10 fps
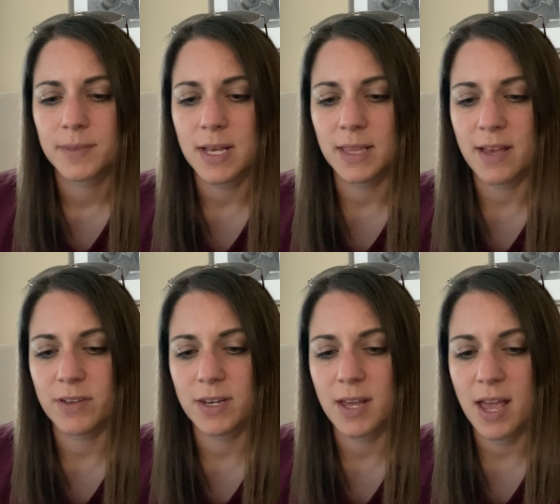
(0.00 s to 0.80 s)

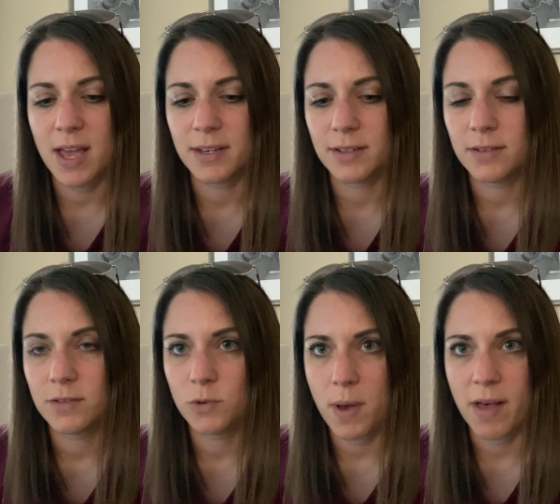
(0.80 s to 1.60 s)
11 and
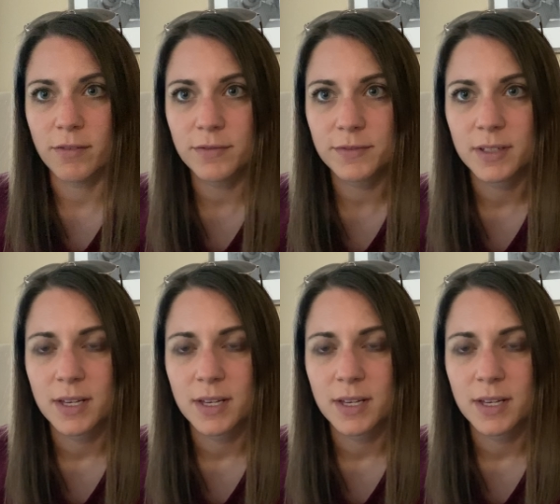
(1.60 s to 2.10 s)
12,